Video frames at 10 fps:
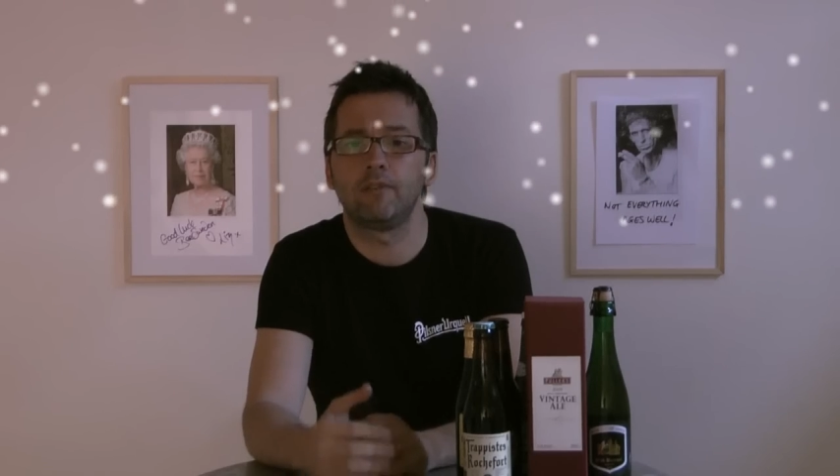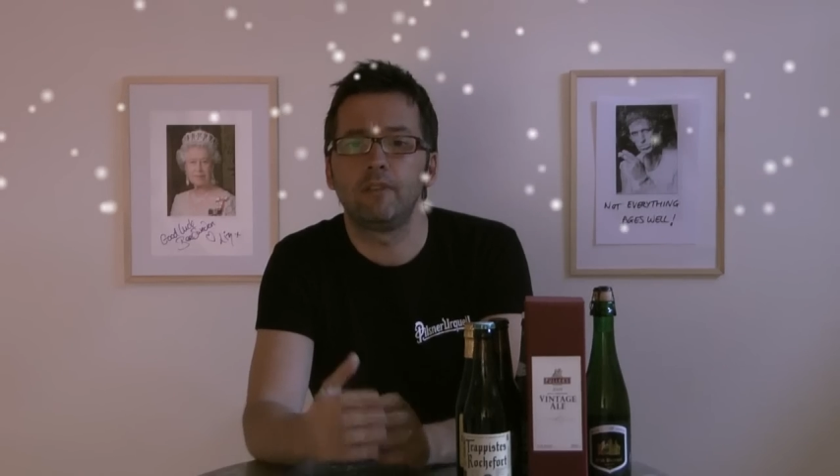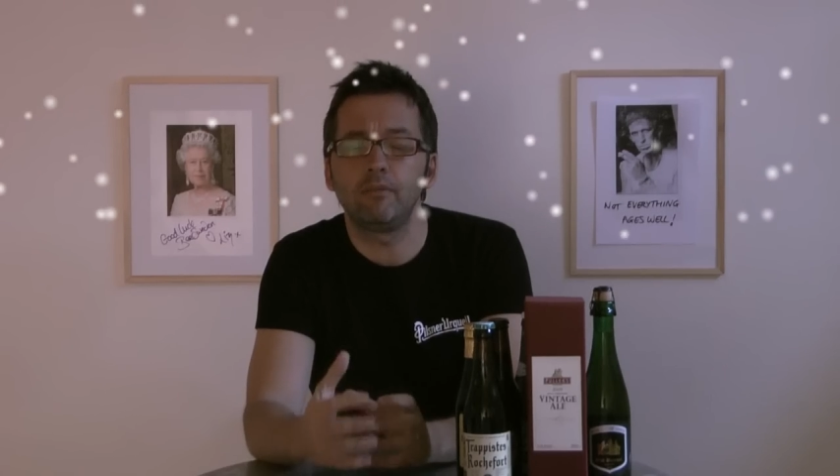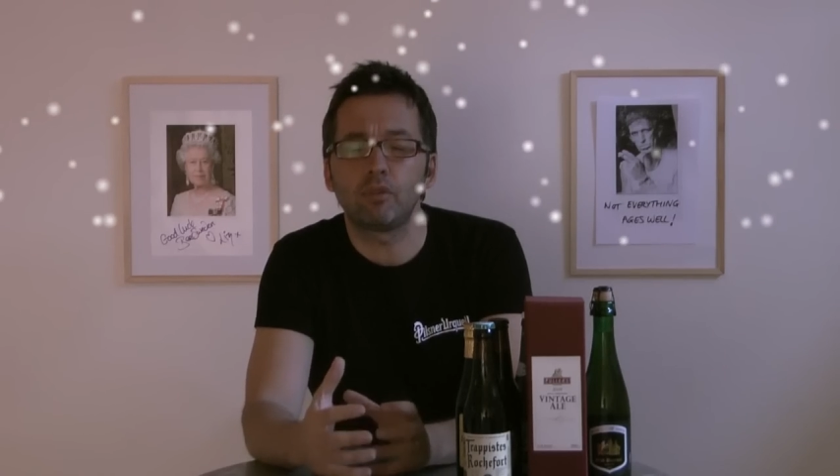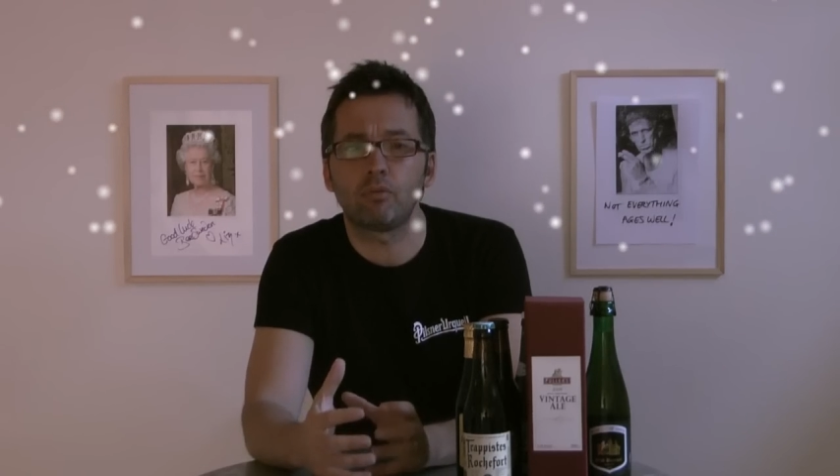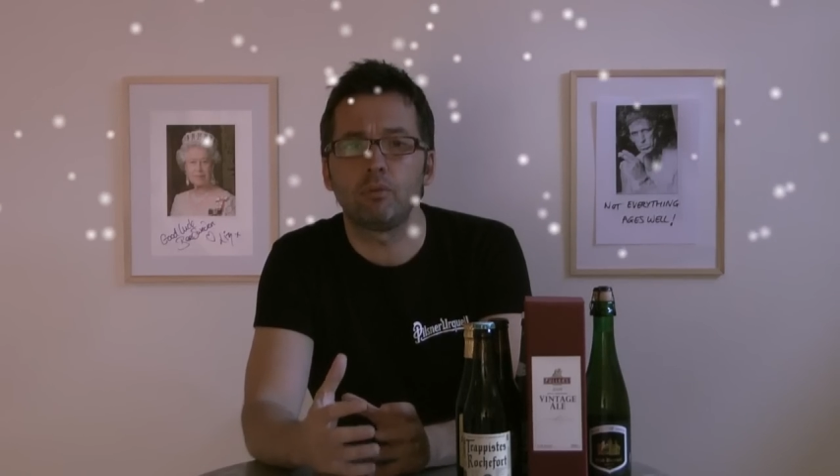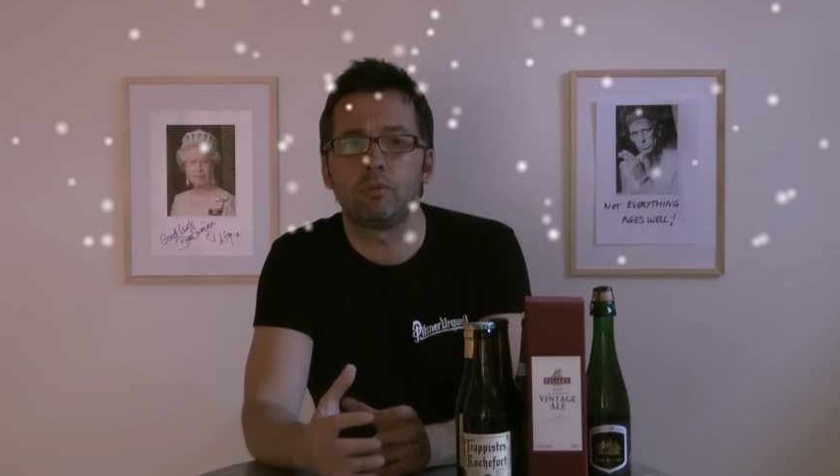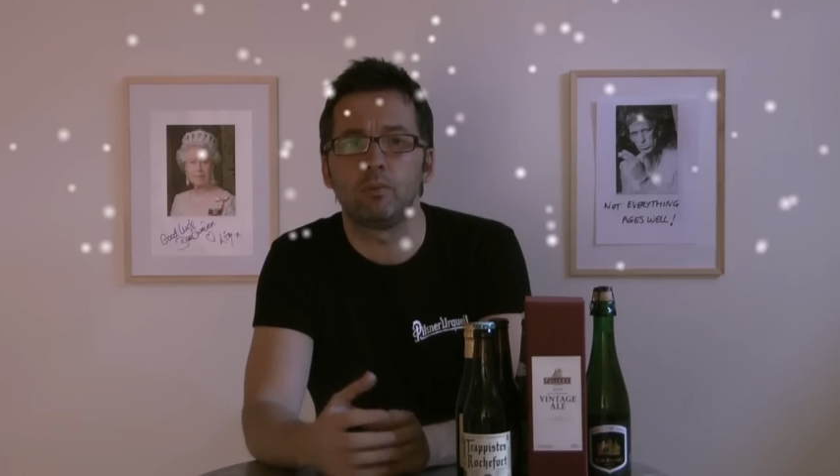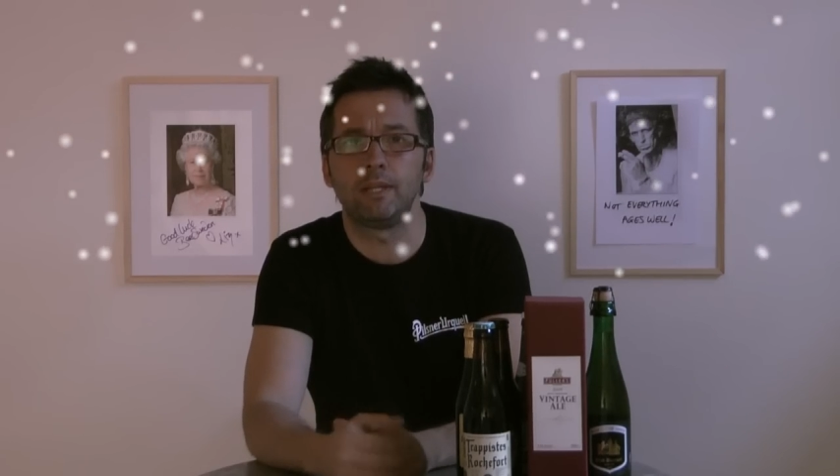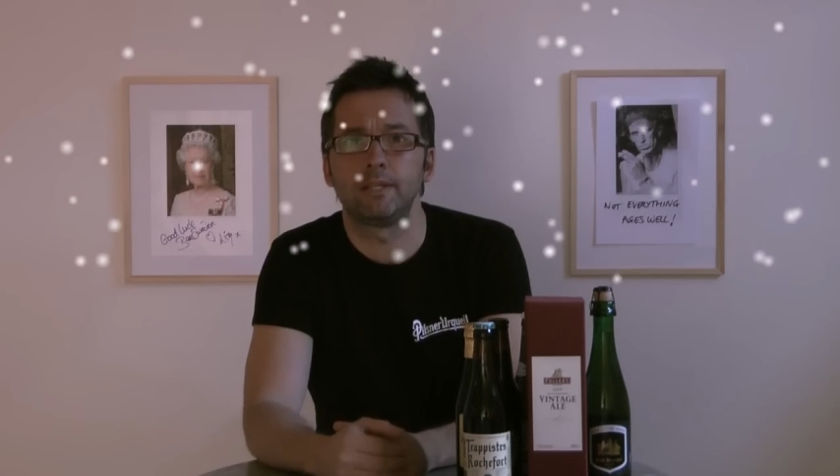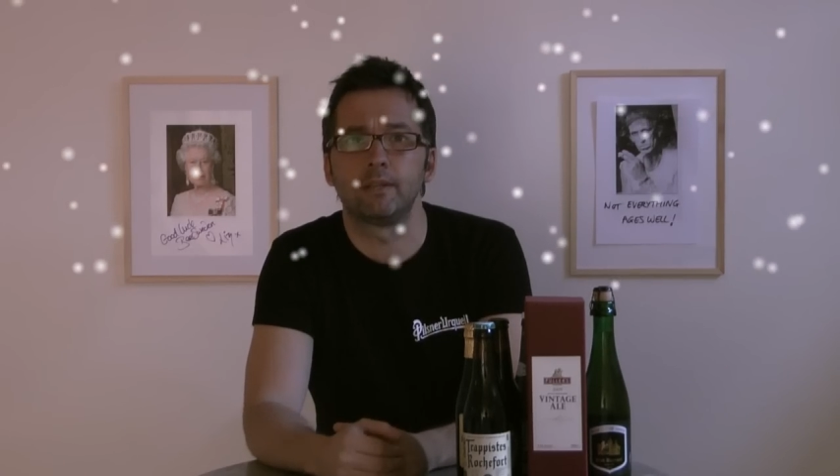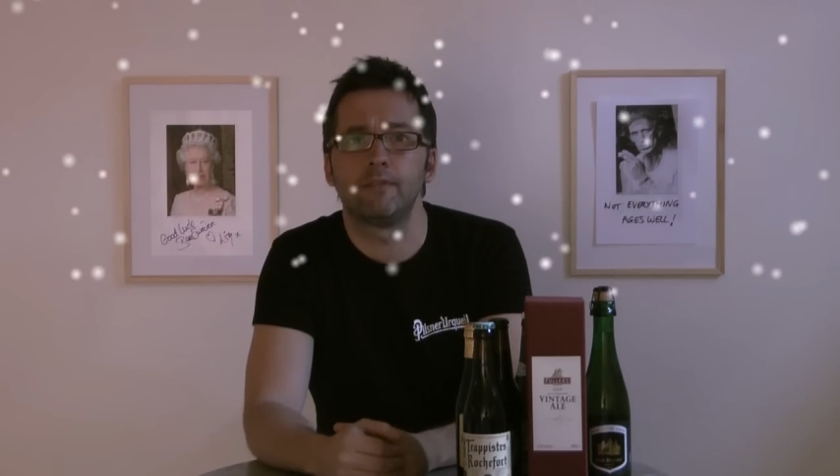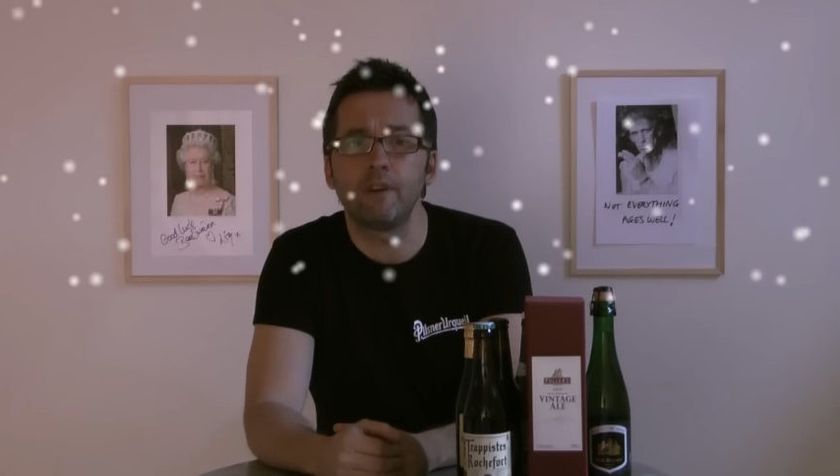I've lived through the winter,